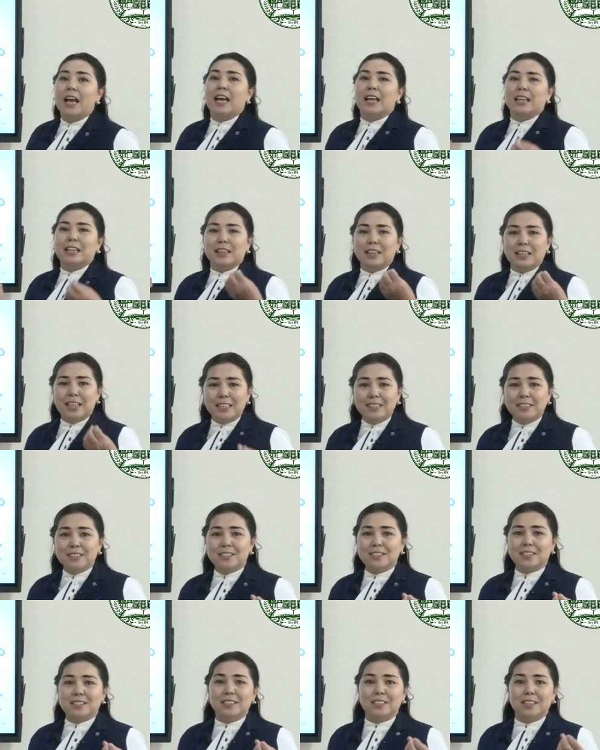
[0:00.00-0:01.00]

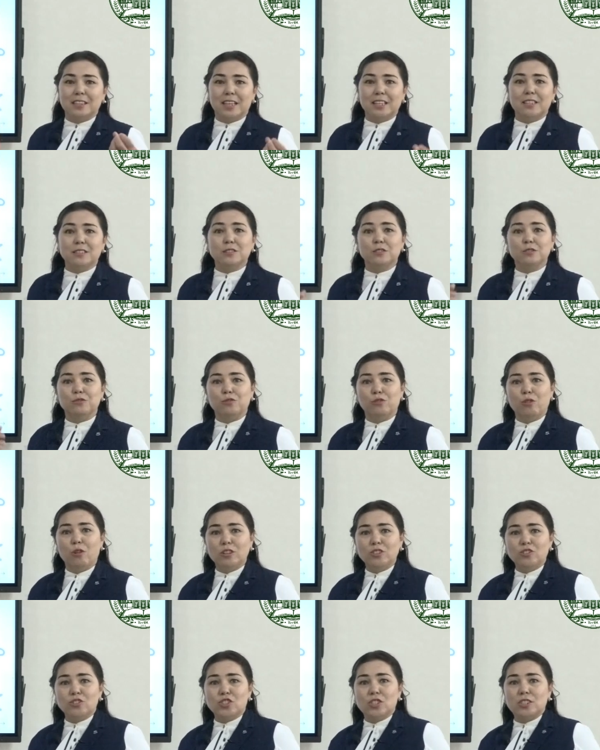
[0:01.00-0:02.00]
Let's, let's
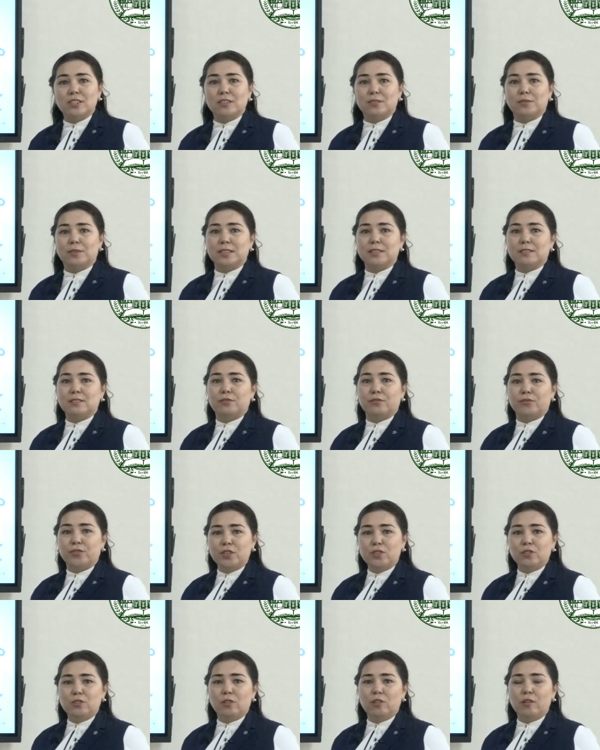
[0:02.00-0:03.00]
watch this
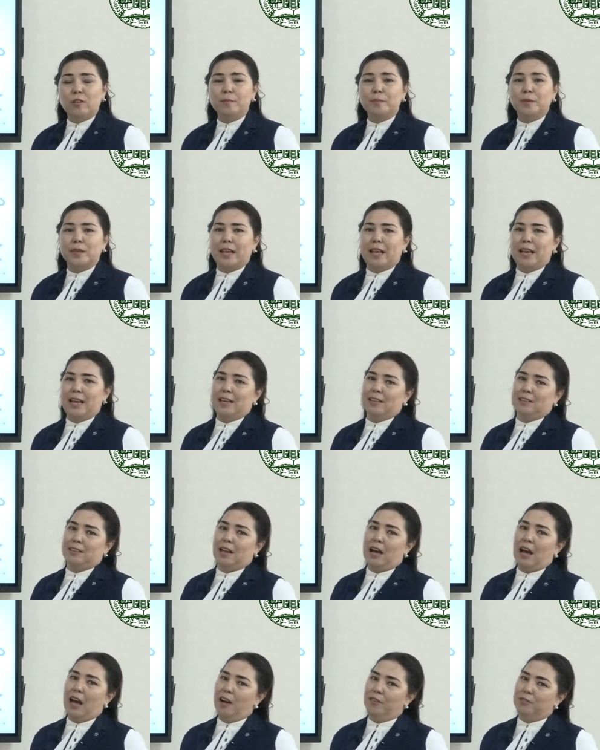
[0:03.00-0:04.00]
video and
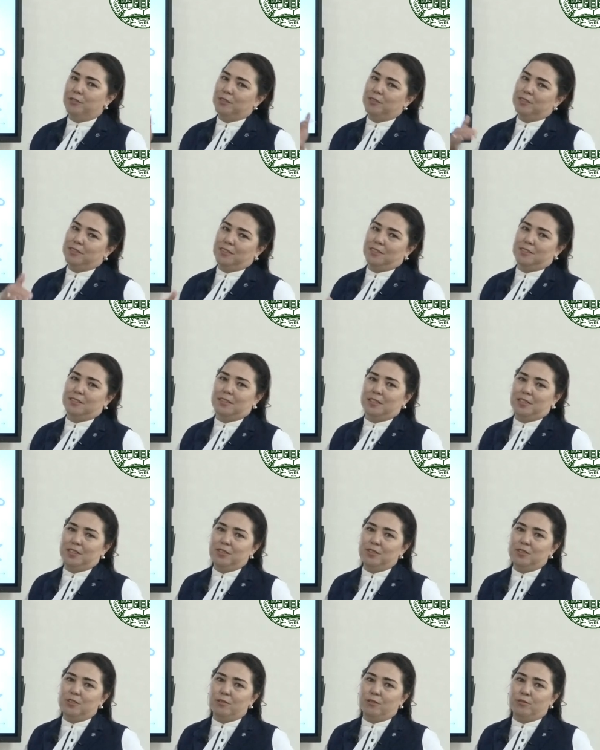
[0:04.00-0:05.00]
after this
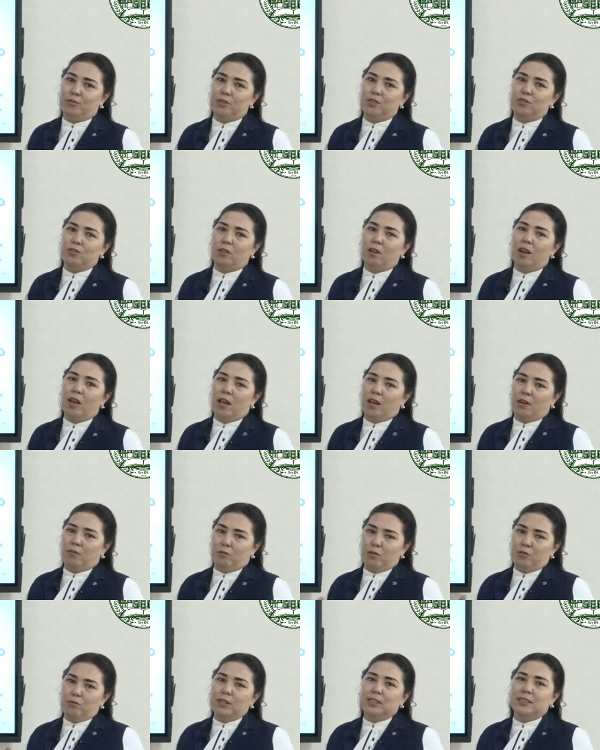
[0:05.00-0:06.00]
video
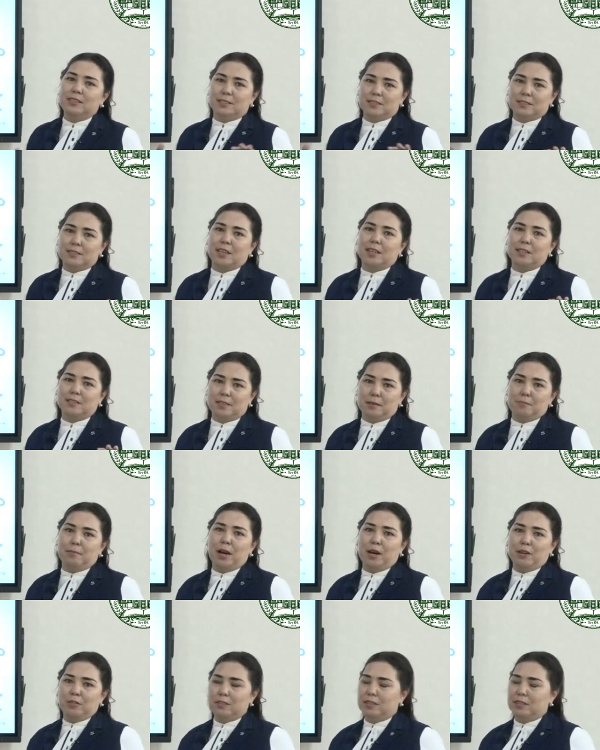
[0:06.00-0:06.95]
we will discuss about